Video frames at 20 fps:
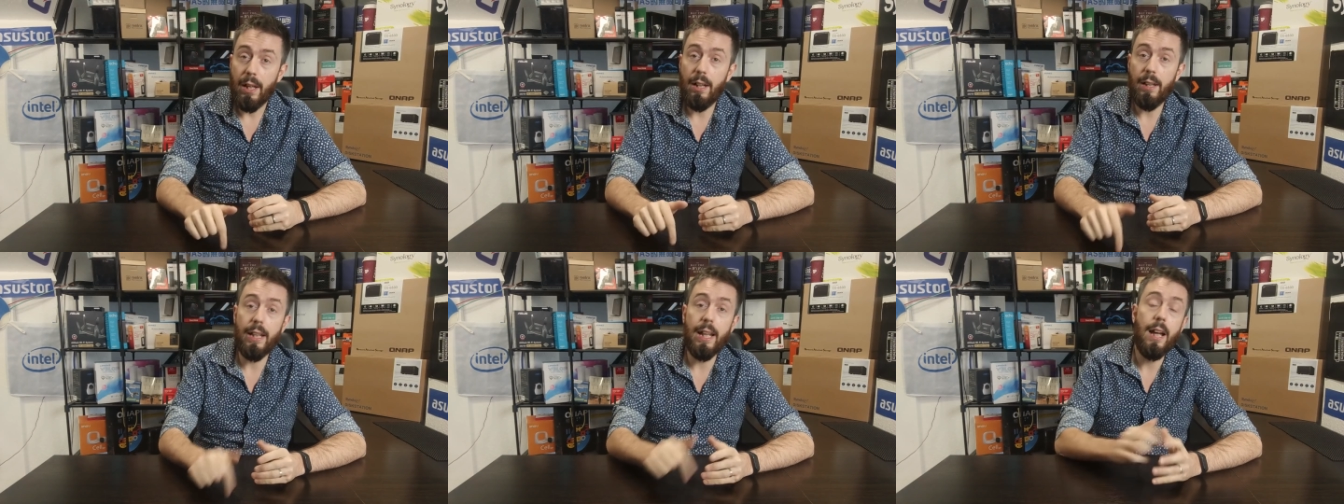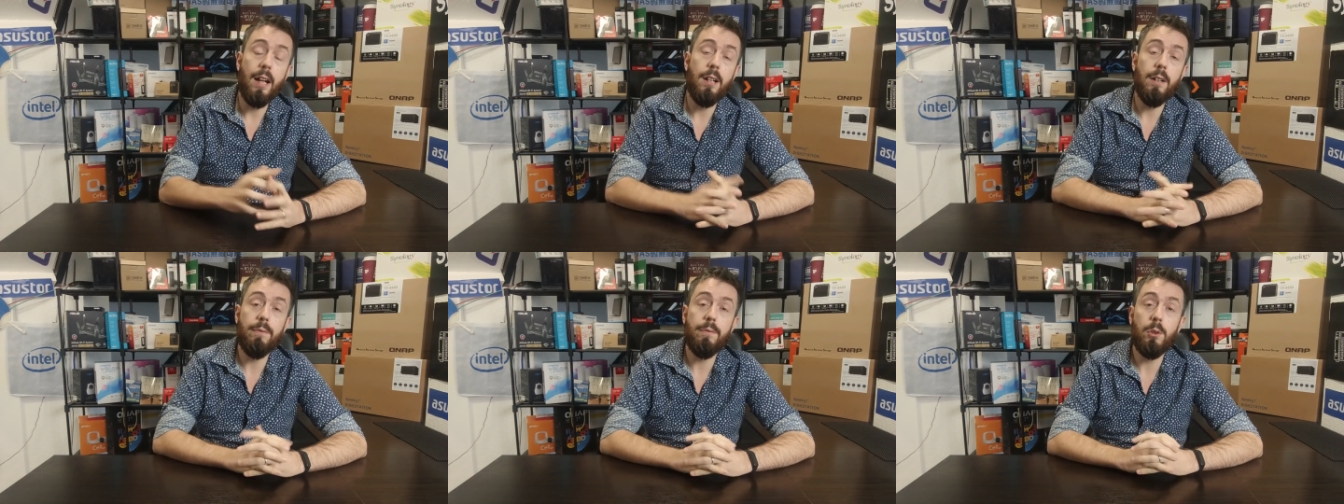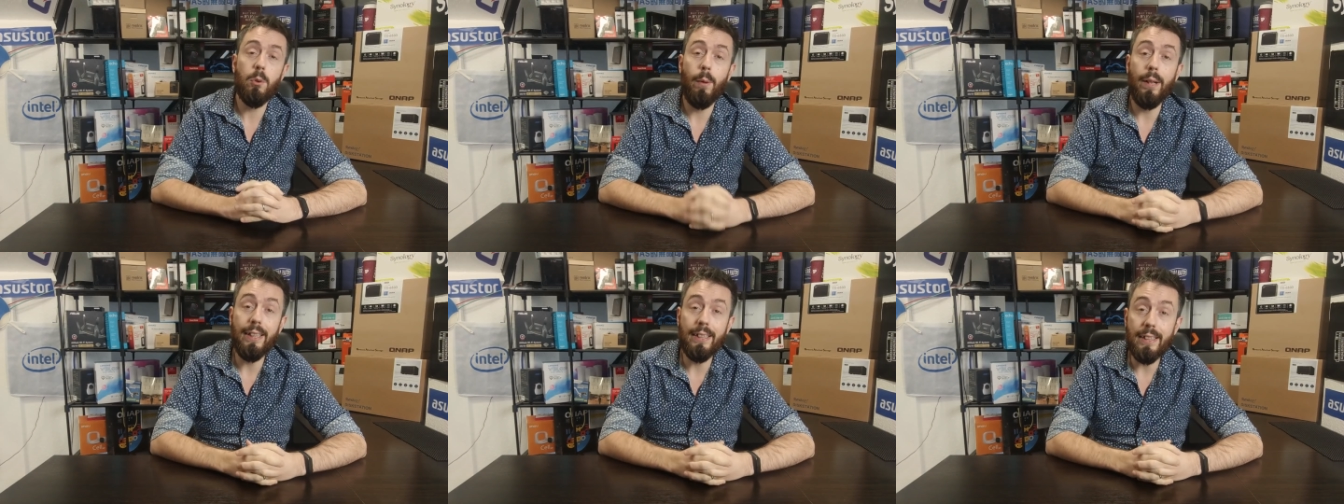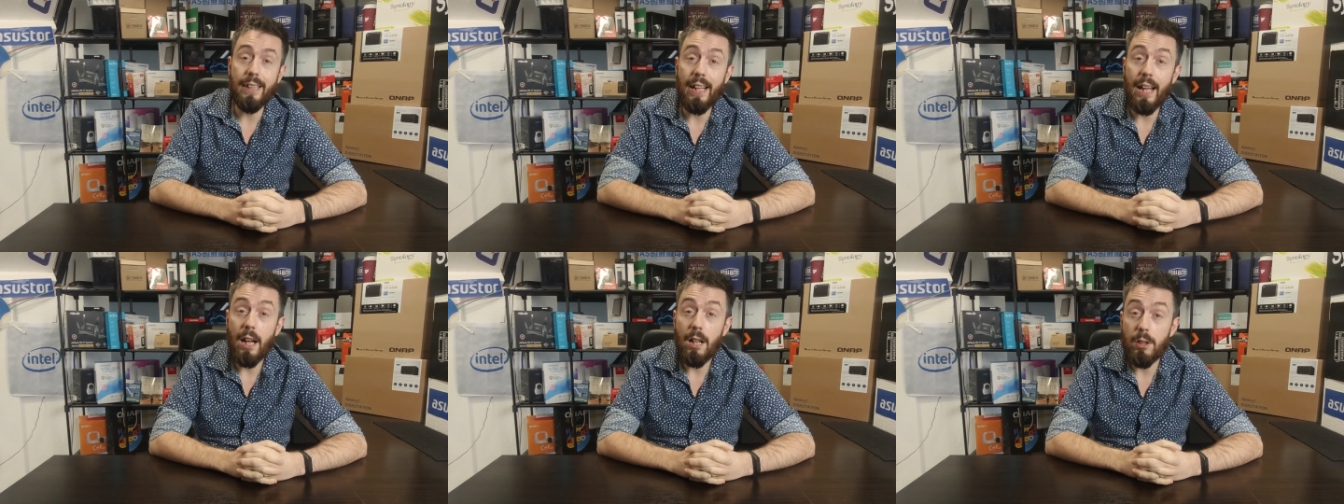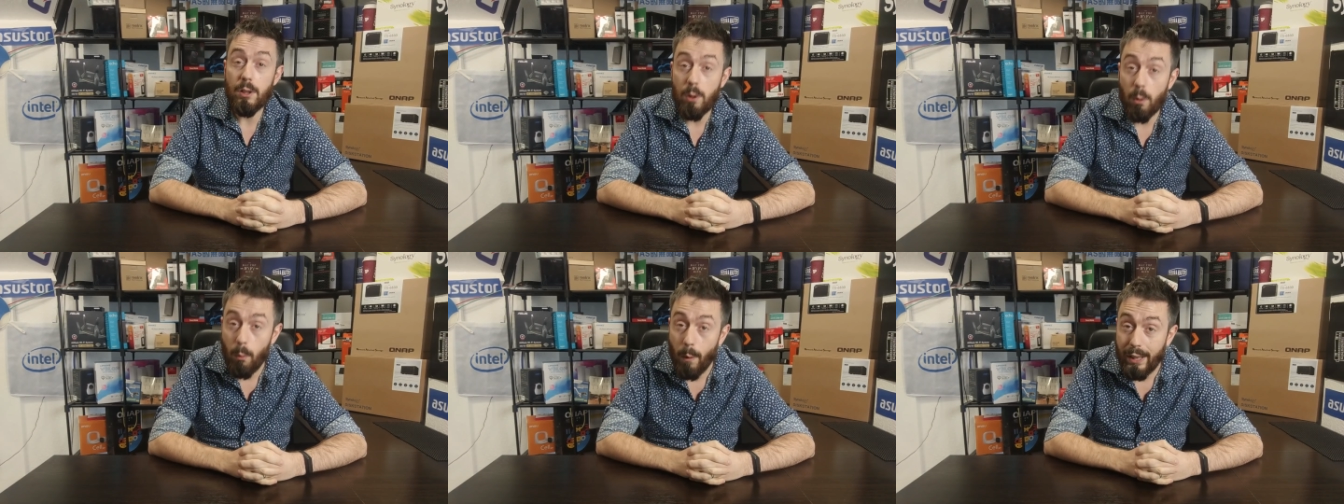at the end of twenty
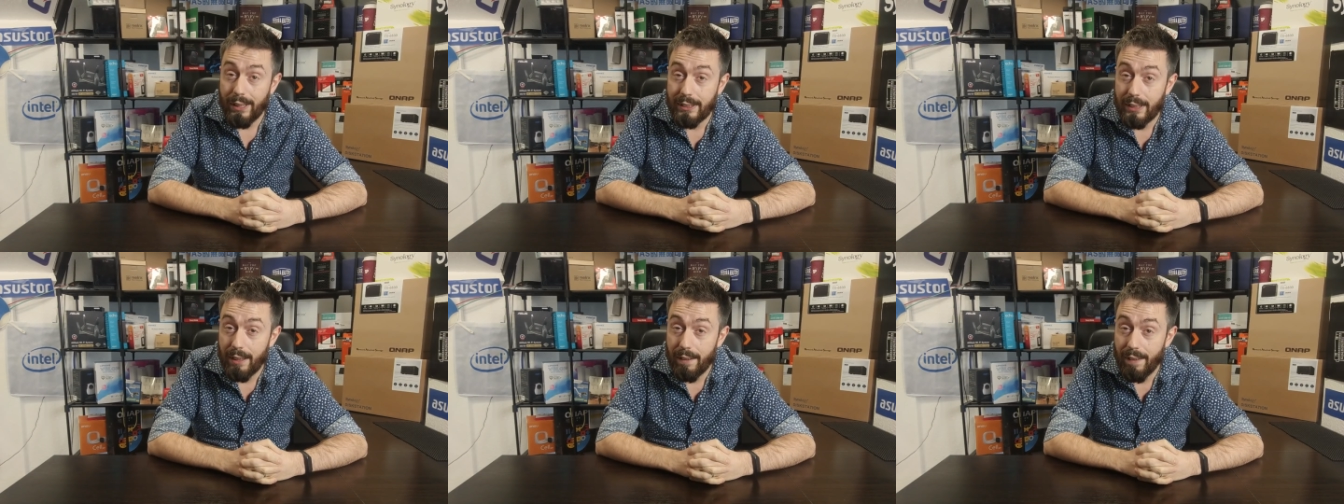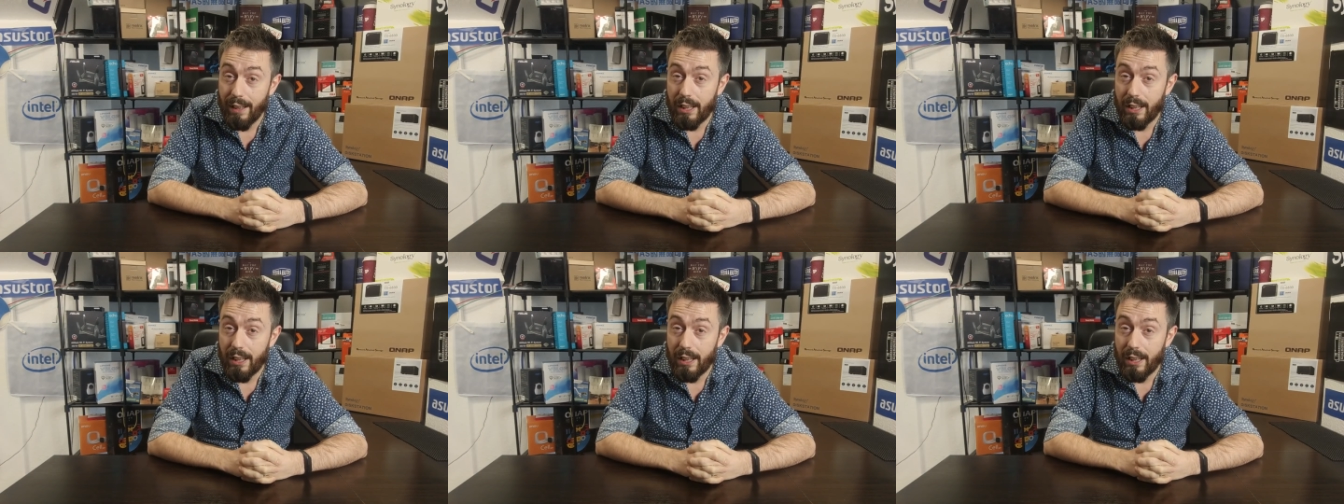twenty.